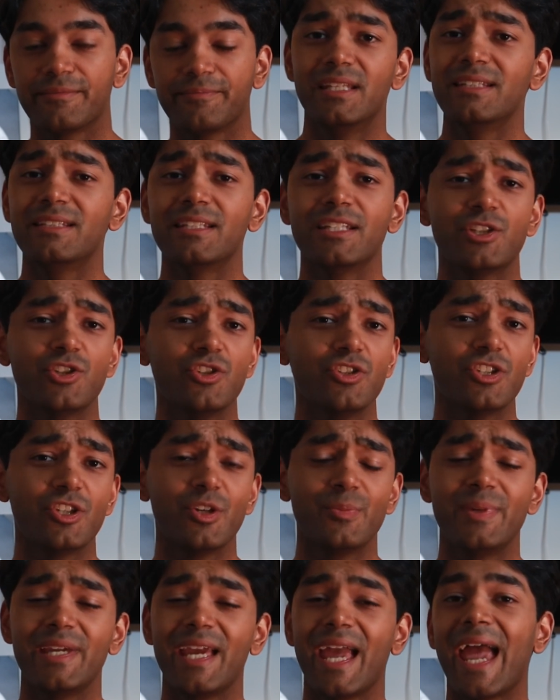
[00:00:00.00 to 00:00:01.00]
These issues
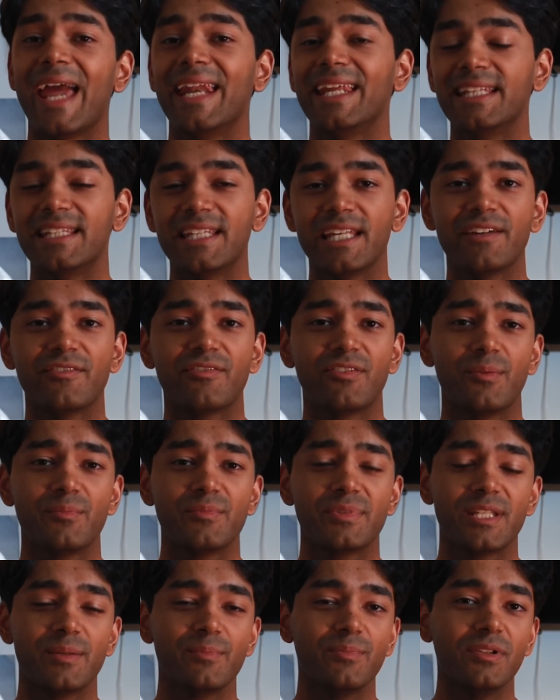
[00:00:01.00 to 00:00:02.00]
could be anything
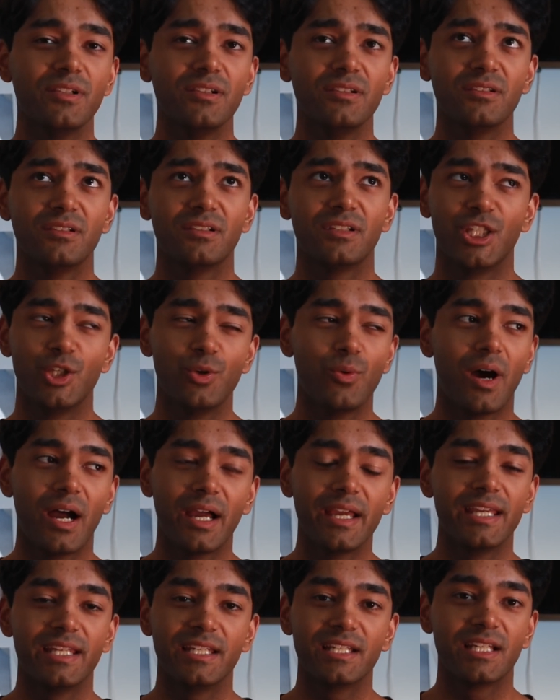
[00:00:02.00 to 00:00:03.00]
from simple U
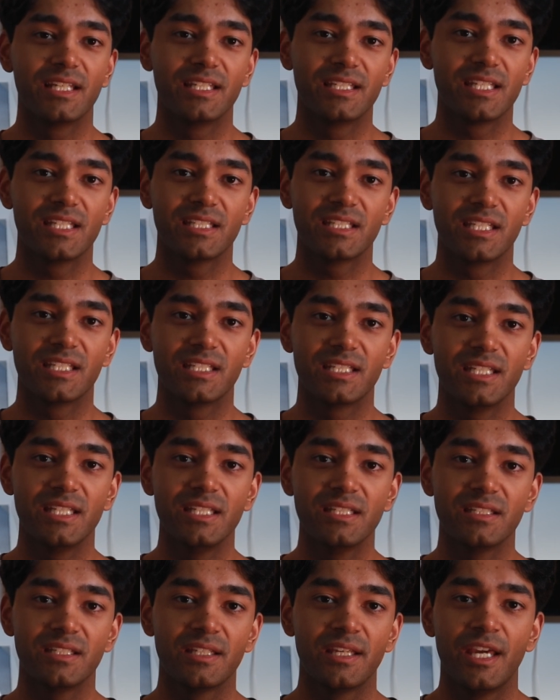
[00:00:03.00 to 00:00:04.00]
I
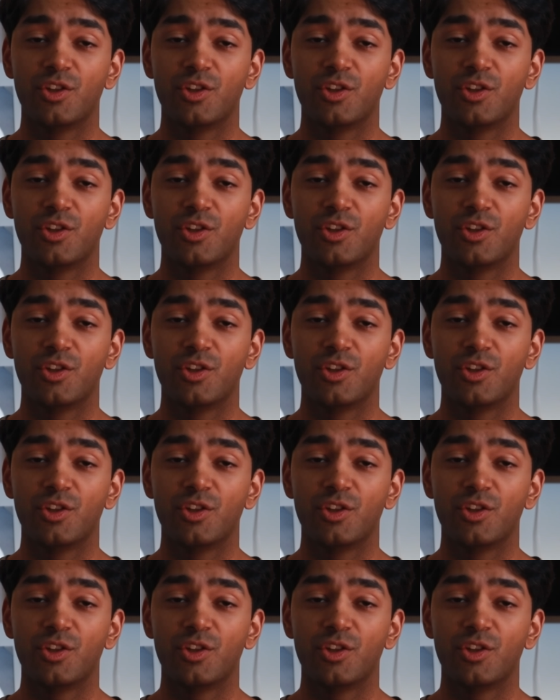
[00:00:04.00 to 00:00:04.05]
inconsistencies